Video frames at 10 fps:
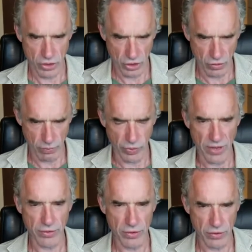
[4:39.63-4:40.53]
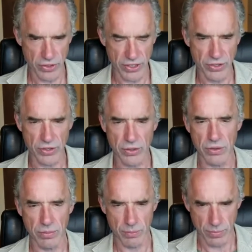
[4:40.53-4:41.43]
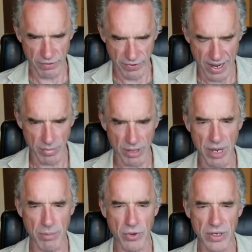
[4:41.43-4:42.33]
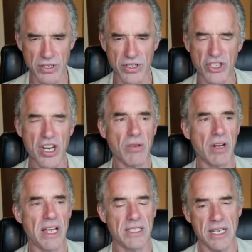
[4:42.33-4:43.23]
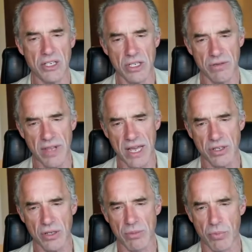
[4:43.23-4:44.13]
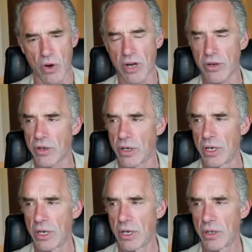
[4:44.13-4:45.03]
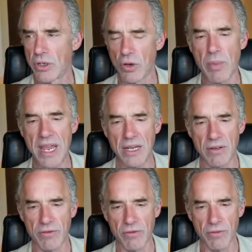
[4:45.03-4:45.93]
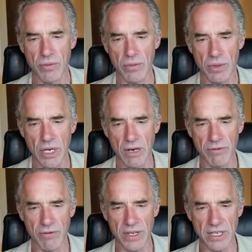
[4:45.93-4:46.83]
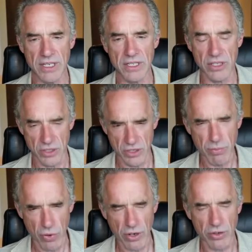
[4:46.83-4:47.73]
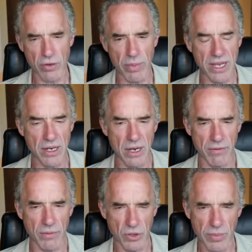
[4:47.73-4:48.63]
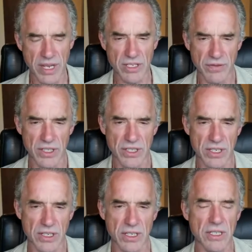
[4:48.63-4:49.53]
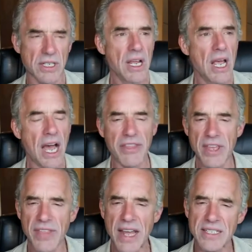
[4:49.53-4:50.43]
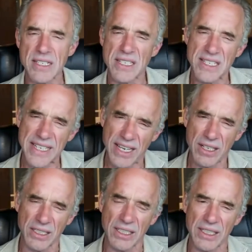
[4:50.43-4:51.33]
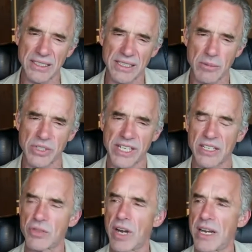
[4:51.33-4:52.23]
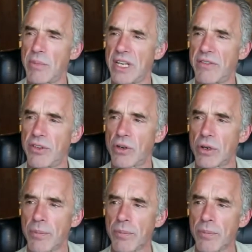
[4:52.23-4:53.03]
brother, your sister, a family member. It's the generalization of that to the broader domain of existence, to broader domains of existence. And I think that's a skill in some sense, right? I mean, if you're